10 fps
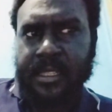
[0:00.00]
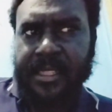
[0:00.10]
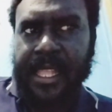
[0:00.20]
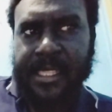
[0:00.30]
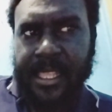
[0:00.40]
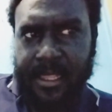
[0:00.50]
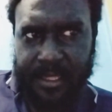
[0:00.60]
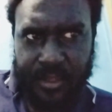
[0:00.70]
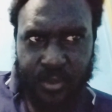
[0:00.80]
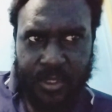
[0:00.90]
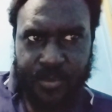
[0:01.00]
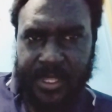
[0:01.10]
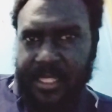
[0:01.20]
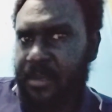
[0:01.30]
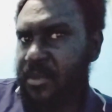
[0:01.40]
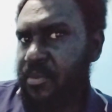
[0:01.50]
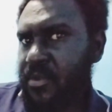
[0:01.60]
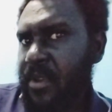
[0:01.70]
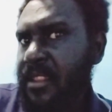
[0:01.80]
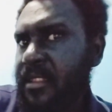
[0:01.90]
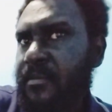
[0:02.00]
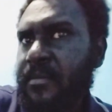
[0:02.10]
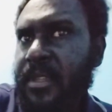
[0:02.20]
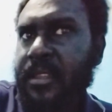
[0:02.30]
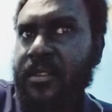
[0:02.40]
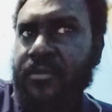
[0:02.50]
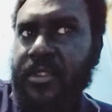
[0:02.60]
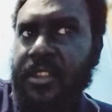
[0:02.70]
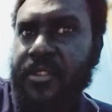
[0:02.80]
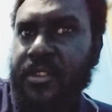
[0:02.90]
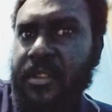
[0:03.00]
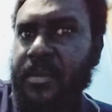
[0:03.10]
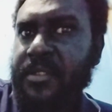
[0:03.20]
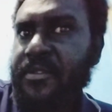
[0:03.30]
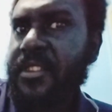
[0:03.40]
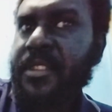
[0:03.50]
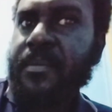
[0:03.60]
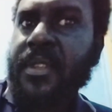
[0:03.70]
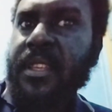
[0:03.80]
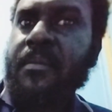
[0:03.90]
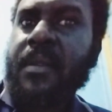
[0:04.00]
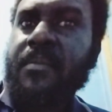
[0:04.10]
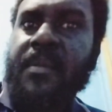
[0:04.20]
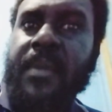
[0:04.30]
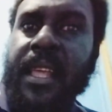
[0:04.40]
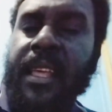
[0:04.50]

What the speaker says: data YouTube yet and providing video documentary CPM and maybe